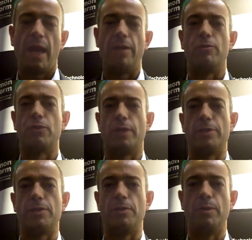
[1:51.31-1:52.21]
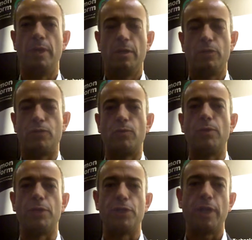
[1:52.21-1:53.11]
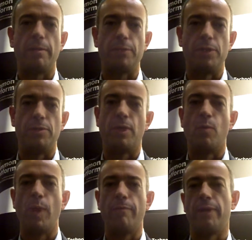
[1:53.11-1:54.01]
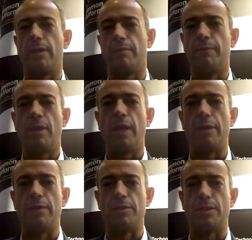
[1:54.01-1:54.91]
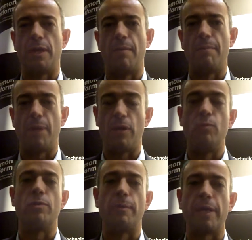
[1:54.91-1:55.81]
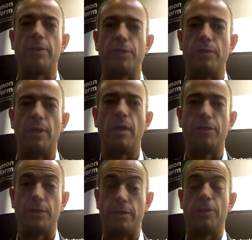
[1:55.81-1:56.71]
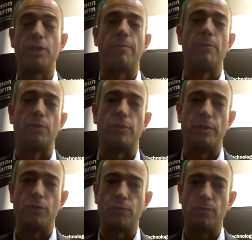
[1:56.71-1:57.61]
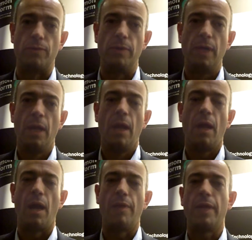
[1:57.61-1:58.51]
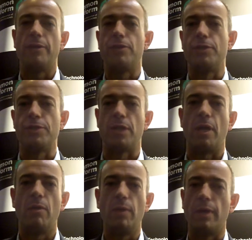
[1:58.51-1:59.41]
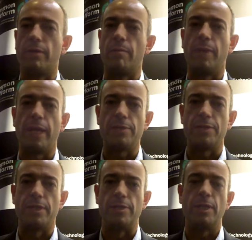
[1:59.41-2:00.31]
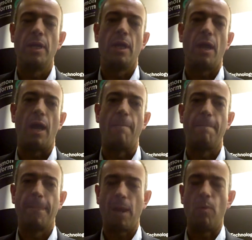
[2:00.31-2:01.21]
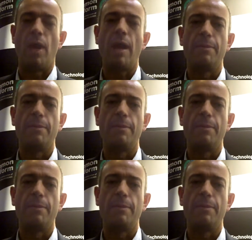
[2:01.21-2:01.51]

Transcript: and you're trying to draw the shapes using a wavelength of light that's an order of magnitude larger than the shape you're trying to draw. That introduces a whole load of complexities, and what